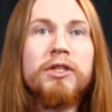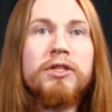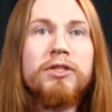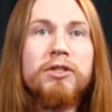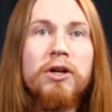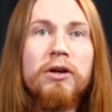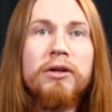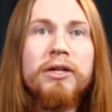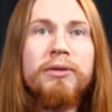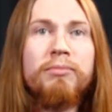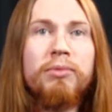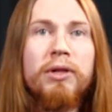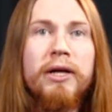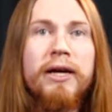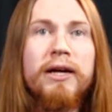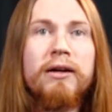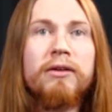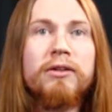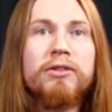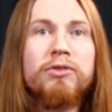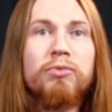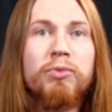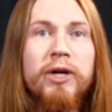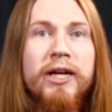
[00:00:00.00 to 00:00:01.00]
the starting
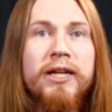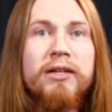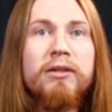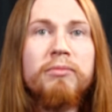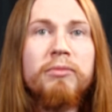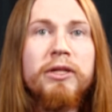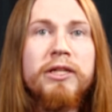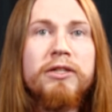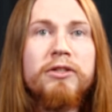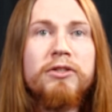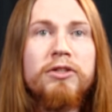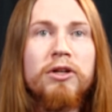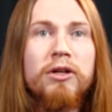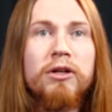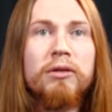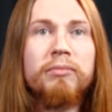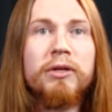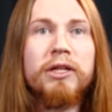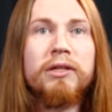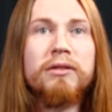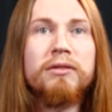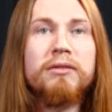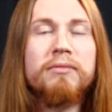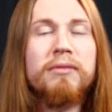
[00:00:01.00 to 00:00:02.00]
player is randomly
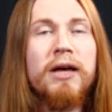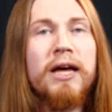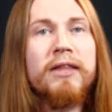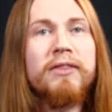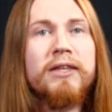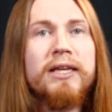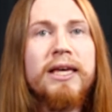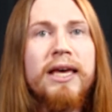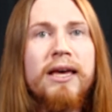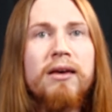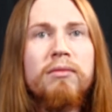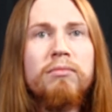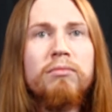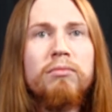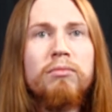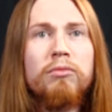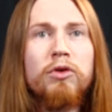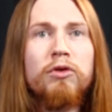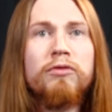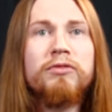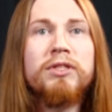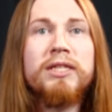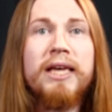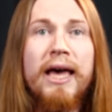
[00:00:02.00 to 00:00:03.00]
determined, and the game
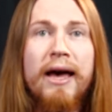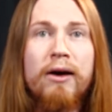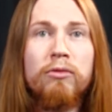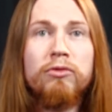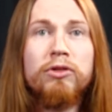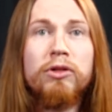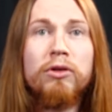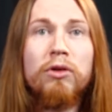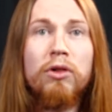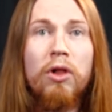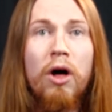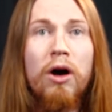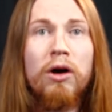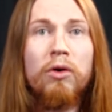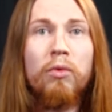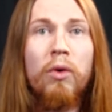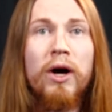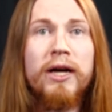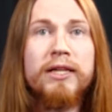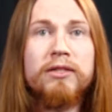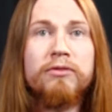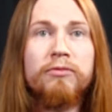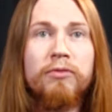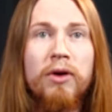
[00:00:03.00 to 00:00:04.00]
moves
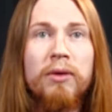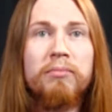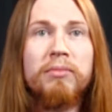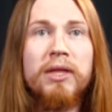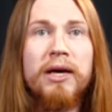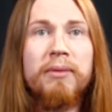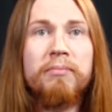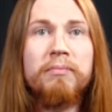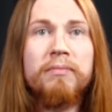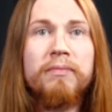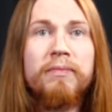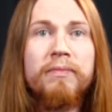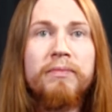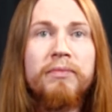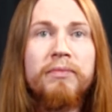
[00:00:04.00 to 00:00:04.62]
counterclockwise from them.